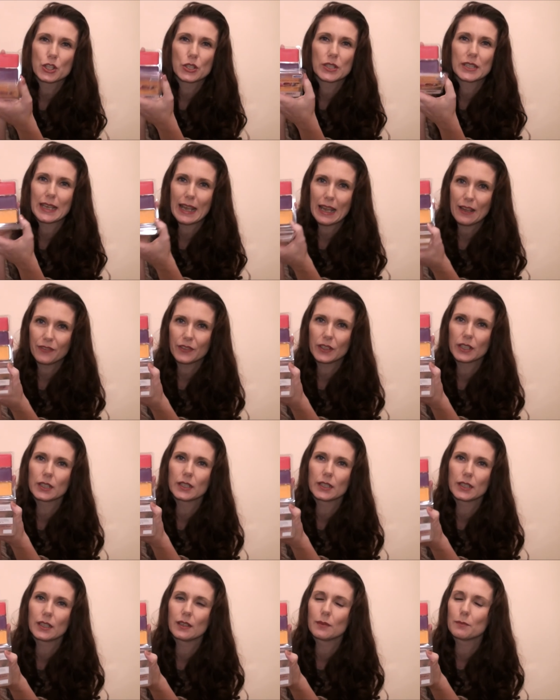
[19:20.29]

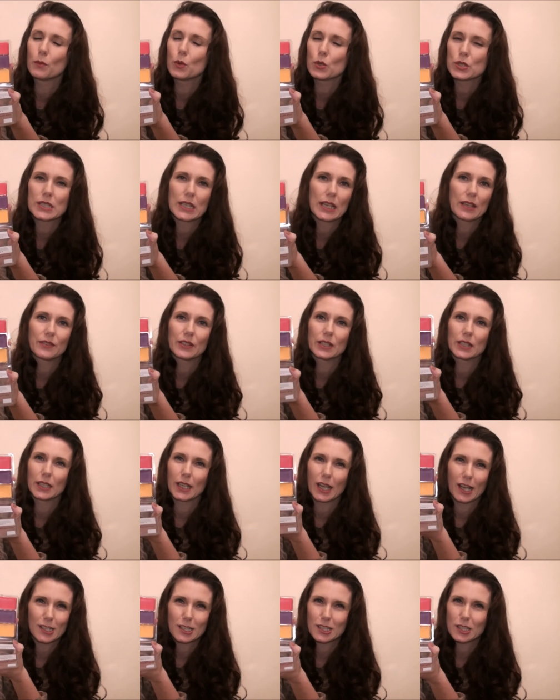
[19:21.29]
Definitely, most
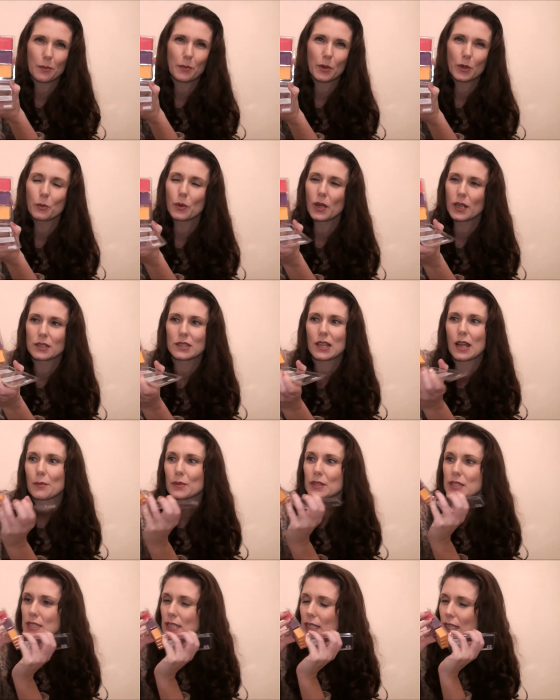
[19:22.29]
definitely summer one, I
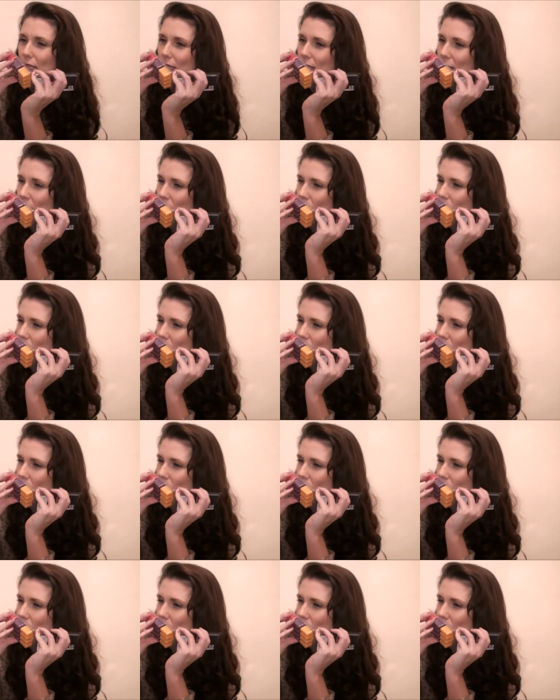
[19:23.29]
would say.